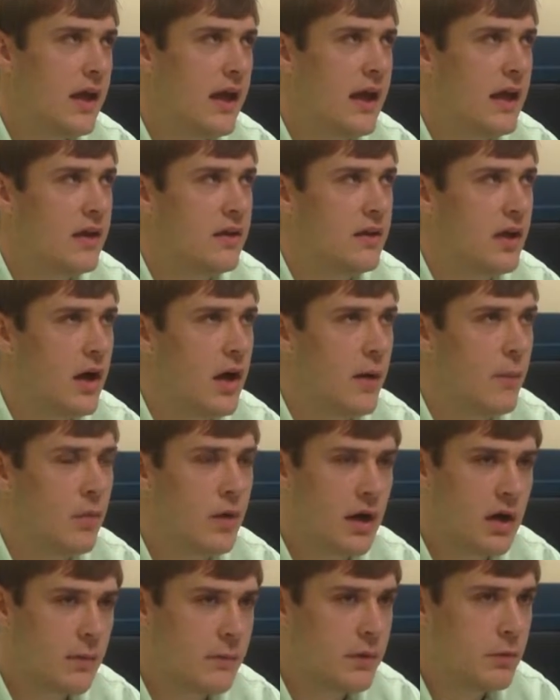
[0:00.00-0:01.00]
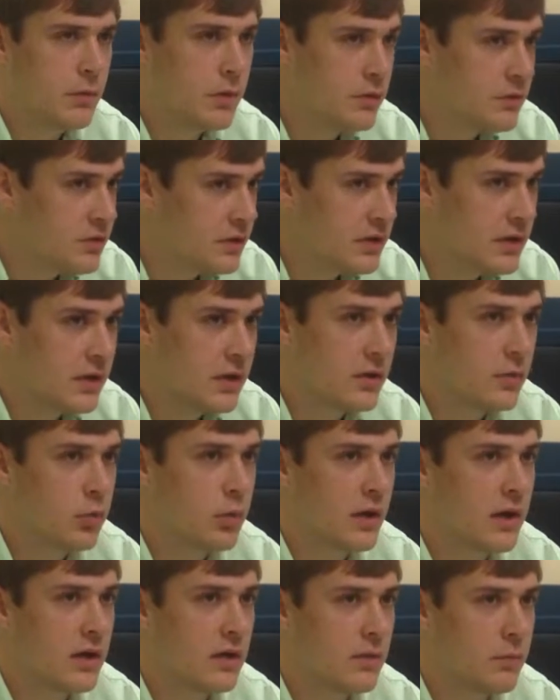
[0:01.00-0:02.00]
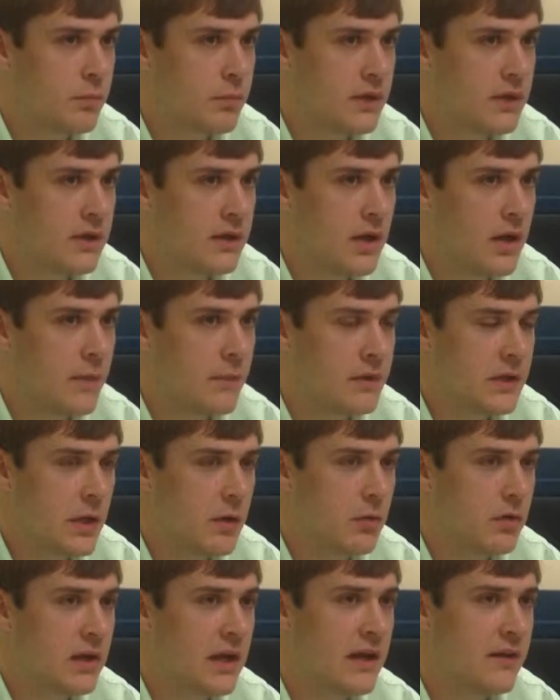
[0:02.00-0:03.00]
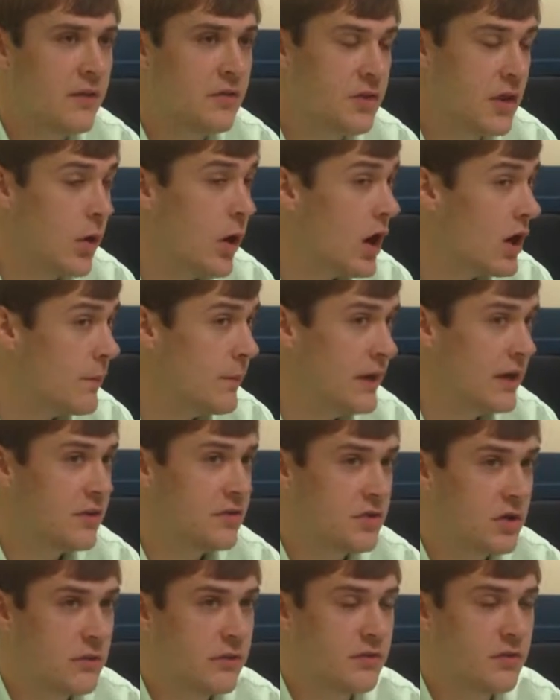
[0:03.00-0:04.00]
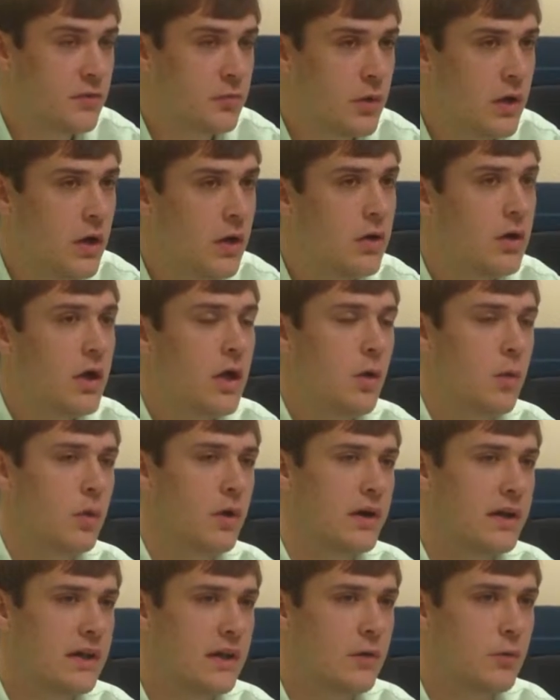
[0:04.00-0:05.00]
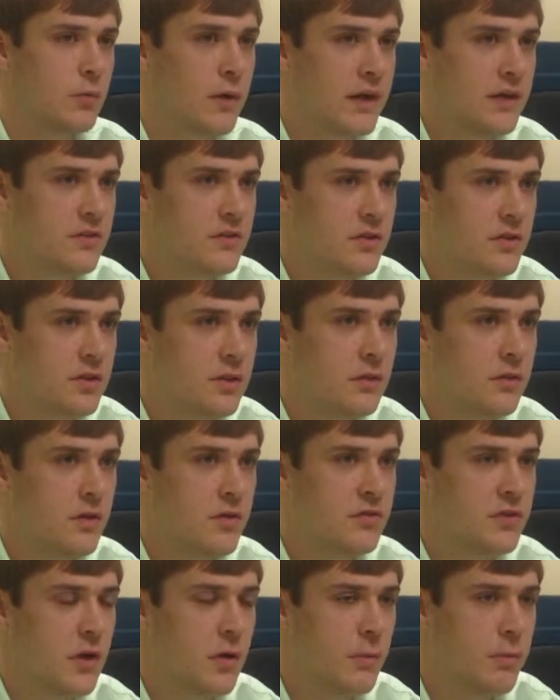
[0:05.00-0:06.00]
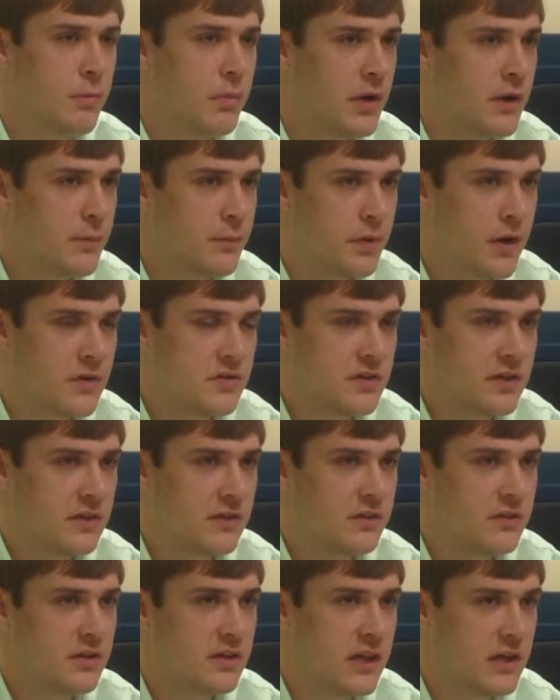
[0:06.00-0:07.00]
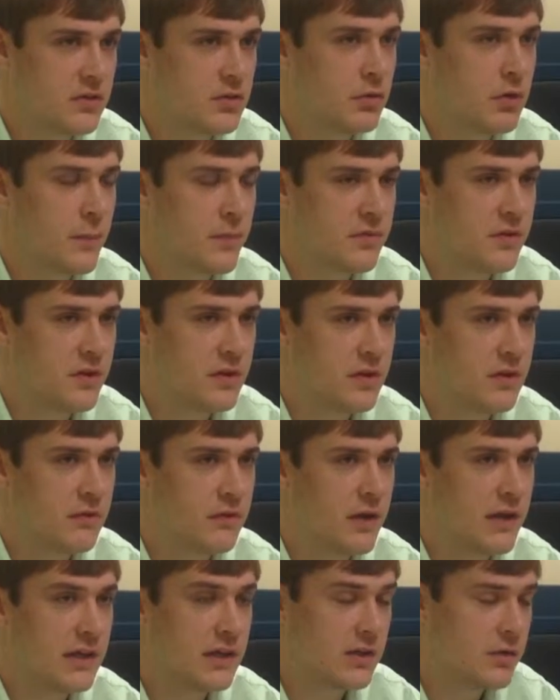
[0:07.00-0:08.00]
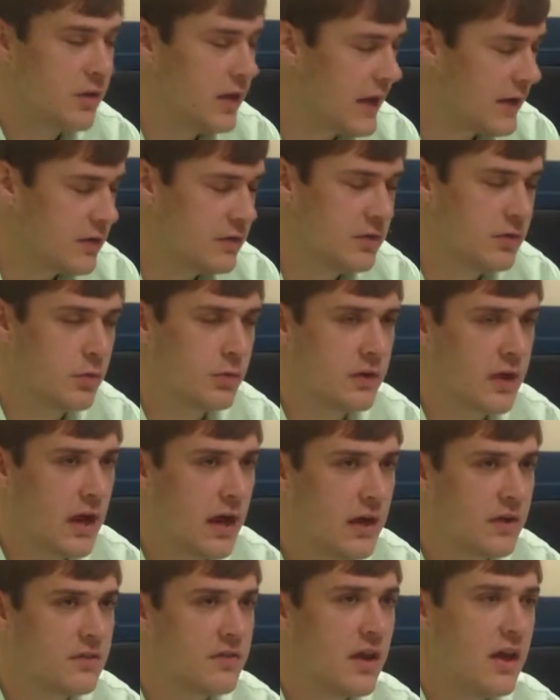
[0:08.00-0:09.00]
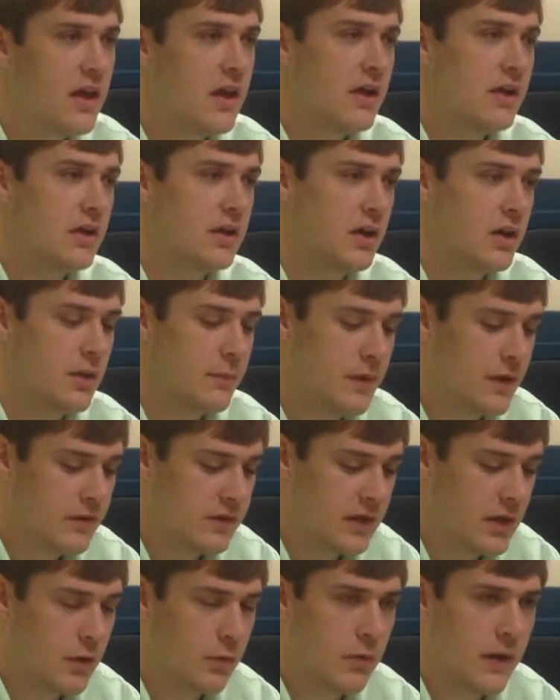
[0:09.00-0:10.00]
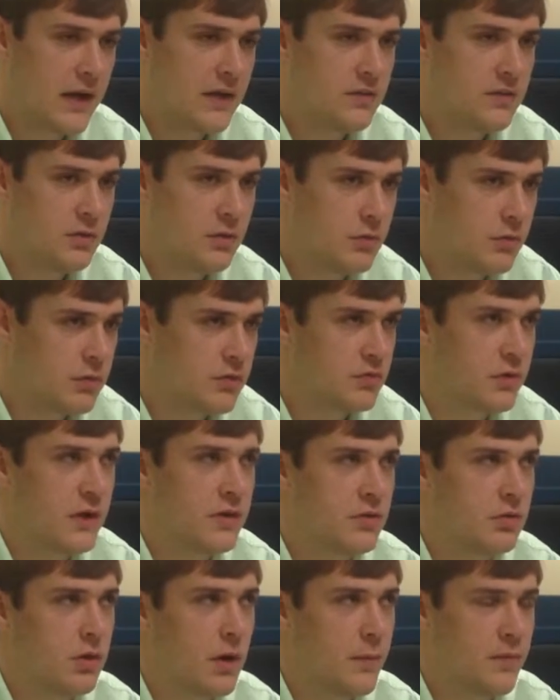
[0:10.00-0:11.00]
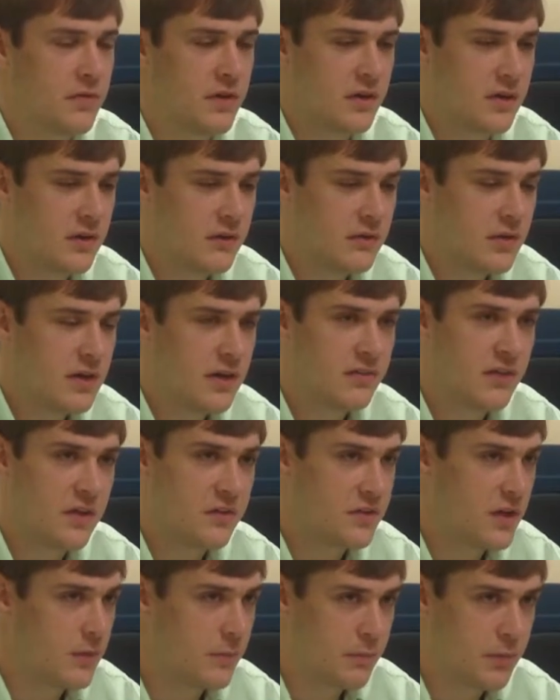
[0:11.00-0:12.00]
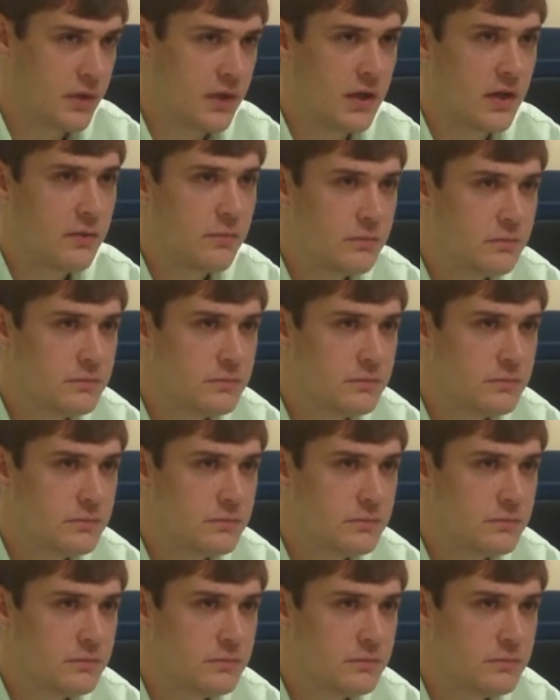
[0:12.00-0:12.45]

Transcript: And we're not going to be rude to you. We're going to be, and there's no automated service as well. We're going to get right to you. There's no button pressing to get to a representative like you had to do with Cox. You're going to be able to go straight to a representative. Does that sound pretty good?